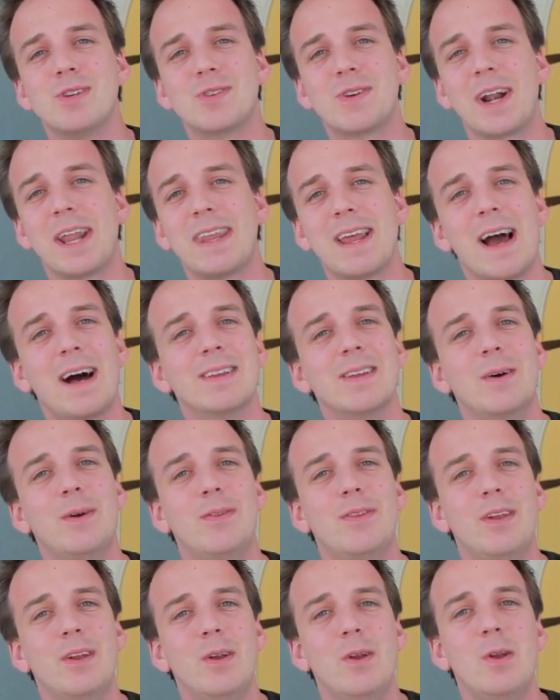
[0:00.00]
to try to
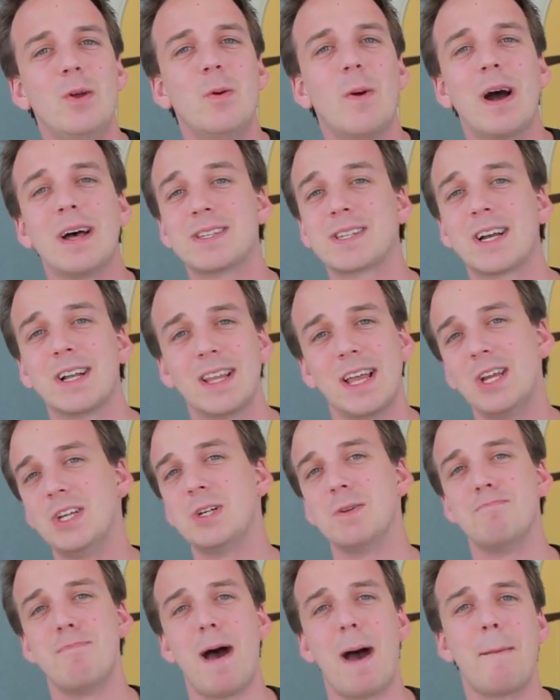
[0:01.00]
download the new
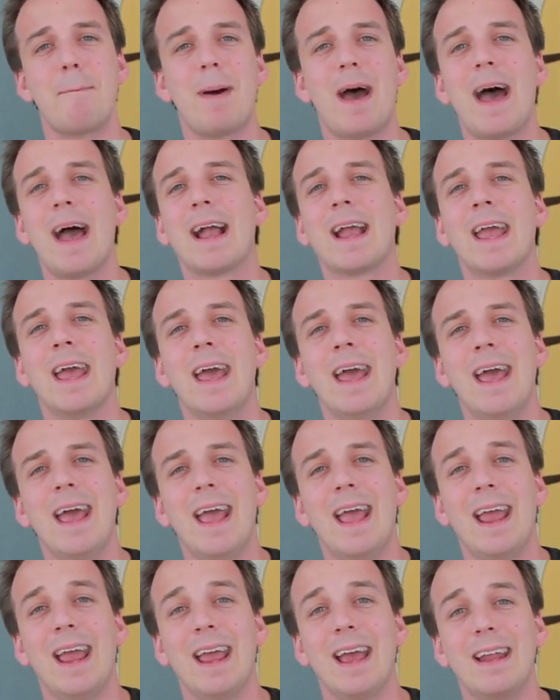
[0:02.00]
Escalation map pack,
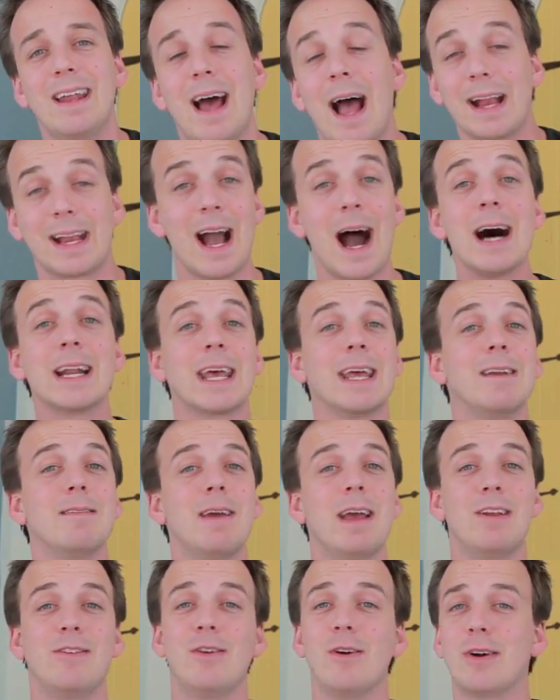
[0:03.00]
and I got
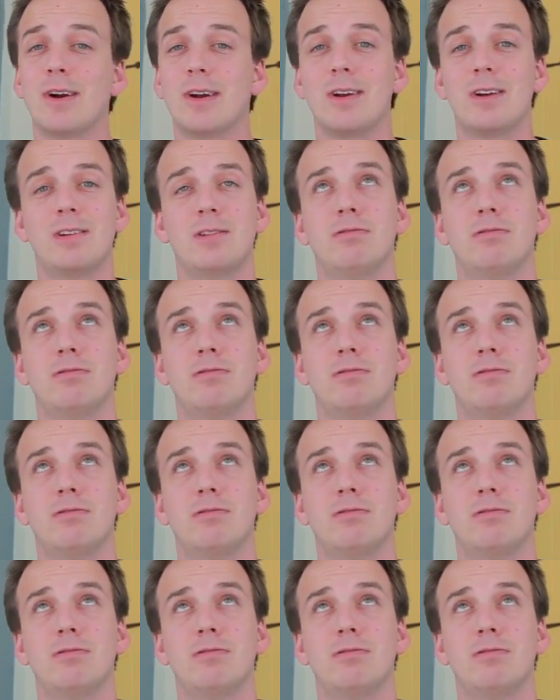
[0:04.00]
it. It took